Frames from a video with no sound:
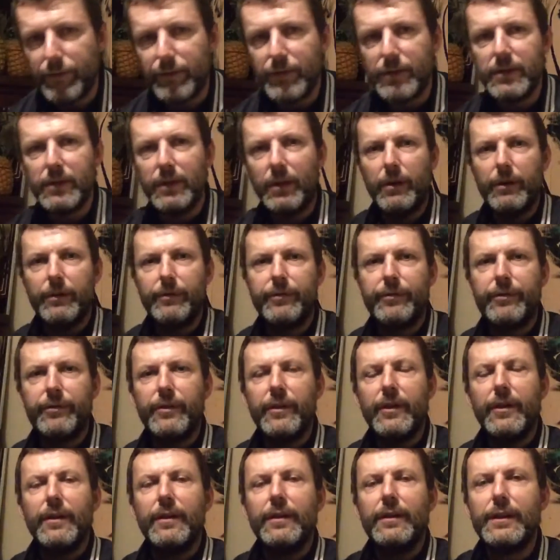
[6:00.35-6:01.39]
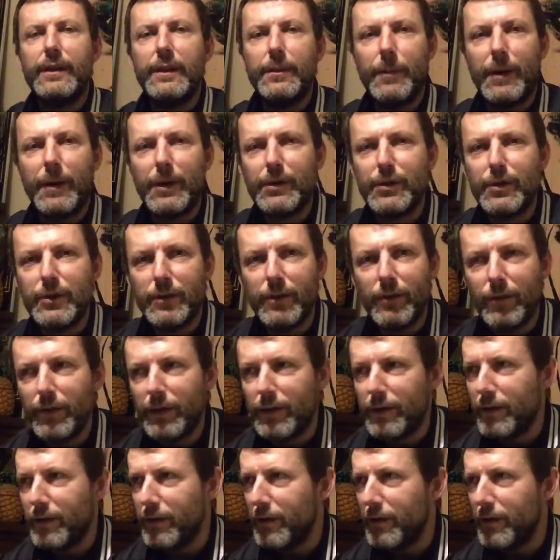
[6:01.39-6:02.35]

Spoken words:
his life. Can you imagine, like,